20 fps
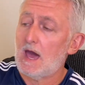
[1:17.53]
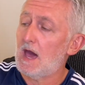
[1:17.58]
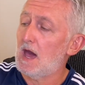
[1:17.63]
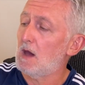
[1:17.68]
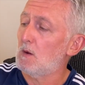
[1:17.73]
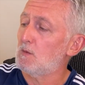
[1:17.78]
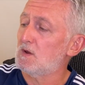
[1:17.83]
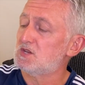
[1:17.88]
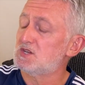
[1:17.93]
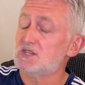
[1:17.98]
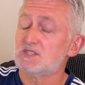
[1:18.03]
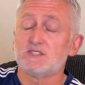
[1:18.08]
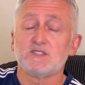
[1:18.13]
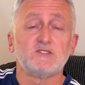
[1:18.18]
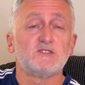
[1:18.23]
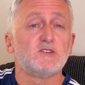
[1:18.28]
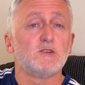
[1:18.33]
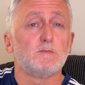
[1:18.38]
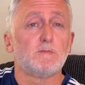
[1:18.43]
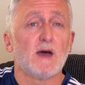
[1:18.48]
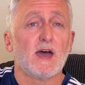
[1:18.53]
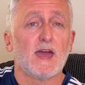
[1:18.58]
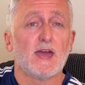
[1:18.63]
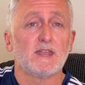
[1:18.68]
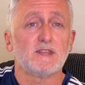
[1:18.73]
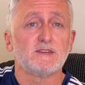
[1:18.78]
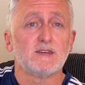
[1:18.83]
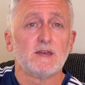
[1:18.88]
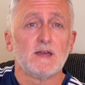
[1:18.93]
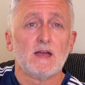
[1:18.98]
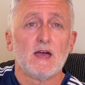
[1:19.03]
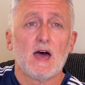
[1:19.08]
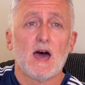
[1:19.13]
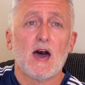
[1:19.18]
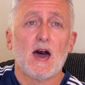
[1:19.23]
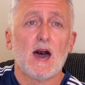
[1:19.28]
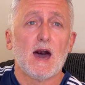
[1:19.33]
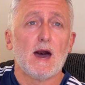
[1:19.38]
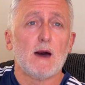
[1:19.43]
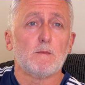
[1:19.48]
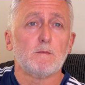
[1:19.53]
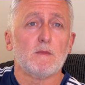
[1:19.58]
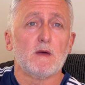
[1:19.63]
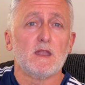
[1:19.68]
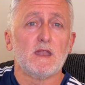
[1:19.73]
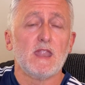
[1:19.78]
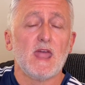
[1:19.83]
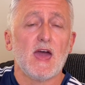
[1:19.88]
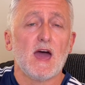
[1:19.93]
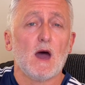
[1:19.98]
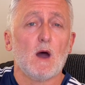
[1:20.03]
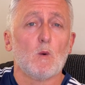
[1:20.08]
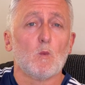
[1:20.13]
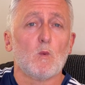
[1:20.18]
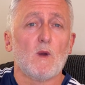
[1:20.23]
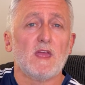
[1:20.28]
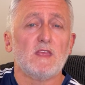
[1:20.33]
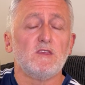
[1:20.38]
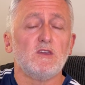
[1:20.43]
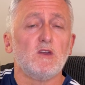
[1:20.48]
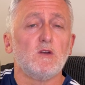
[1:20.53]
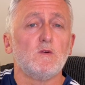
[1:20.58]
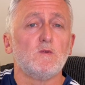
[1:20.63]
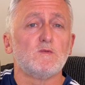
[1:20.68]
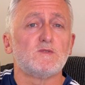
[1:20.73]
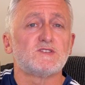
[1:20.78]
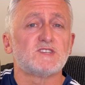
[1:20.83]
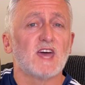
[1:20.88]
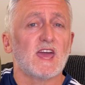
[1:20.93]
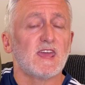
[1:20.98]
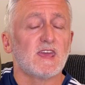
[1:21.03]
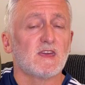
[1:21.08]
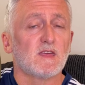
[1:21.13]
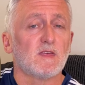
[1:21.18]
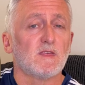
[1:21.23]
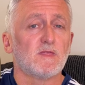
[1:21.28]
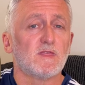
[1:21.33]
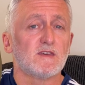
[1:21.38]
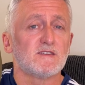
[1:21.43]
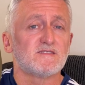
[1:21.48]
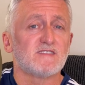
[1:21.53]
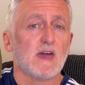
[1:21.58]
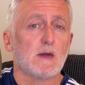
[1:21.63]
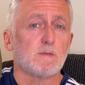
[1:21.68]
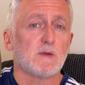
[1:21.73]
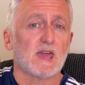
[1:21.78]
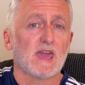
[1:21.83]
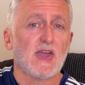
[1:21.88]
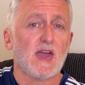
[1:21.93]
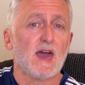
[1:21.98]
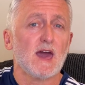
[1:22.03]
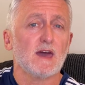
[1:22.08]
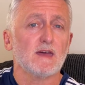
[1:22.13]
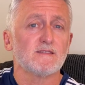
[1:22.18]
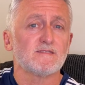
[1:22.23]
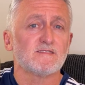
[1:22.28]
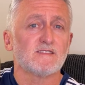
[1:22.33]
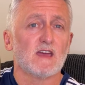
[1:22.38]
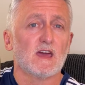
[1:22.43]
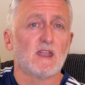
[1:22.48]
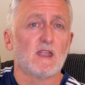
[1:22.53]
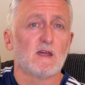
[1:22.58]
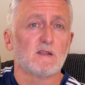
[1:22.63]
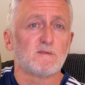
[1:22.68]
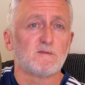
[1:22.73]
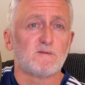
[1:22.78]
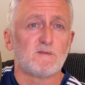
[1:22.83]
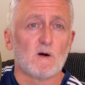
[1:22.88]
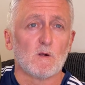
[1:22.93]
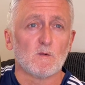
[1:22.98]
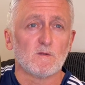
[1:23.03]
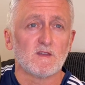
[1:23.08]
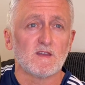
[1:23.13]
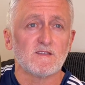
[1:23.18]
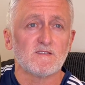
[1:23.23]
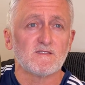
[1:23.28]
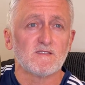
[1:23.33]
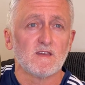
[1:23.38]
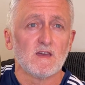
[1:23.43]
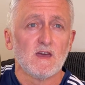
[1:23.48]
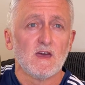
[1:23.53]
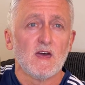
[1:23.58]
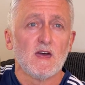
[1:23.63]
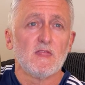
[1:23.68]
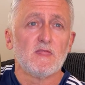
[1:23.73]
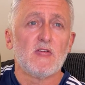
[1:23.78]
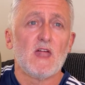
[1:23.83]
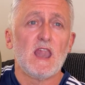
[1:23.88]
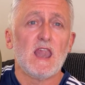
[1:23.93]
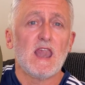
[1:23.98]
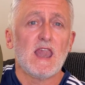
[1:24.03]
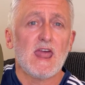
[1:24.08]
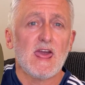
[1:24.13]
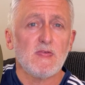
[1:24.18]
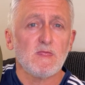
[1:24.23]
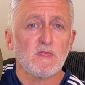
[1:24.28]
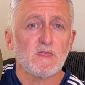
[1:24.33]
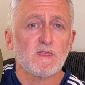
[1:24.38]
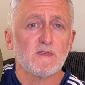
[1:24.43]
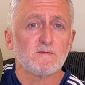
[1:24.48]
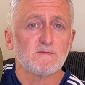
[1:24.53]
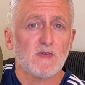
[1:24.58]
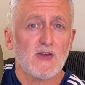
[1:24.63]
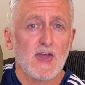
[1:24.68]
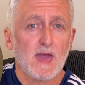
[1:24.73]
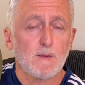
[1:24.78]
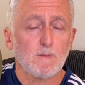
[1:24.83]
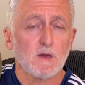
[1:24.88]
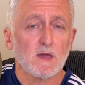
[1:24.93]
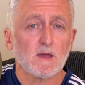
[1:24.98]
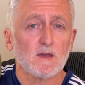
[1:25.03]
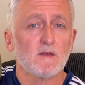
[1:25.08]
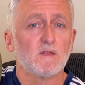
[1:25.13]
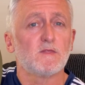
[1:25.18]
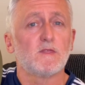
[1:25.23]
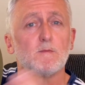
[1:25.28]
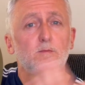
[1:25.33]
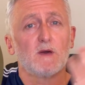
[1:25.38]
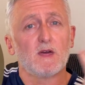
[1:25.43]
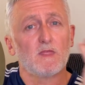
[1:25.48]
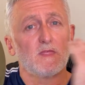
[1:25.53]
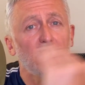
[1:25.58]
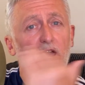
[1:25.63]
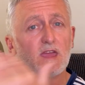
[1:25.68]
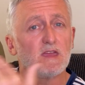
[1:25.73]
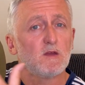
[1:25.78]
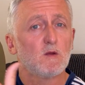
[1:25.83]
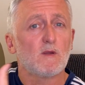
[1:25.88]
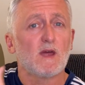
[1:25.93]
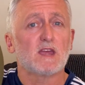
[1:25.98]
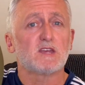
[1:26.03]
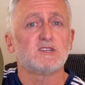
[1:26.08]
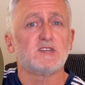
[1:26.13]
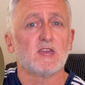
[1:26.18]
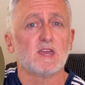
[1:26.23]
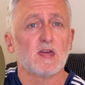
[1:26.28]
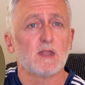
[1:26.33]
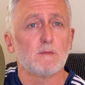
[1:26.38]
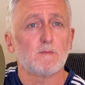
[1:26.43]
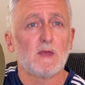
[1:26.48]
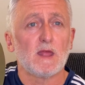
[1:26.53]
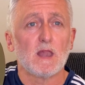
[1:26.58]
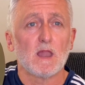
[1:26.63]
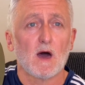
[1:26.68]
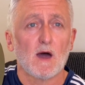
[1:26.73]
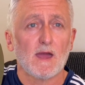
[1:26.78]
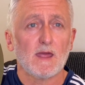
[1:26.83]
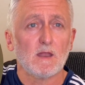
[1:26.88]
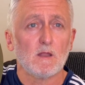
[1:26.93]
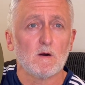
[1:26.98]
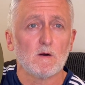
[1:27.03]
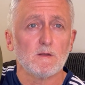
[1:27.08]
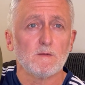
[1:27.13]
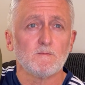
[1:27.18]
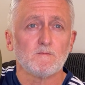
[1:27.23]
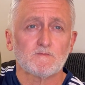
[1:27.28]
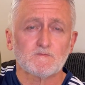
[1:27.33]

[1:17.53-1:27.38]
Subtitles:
which isn't too bad. Now, when you take this hammock out and unfold it, the length of the hammock, the bit that you're actually going to be lying on,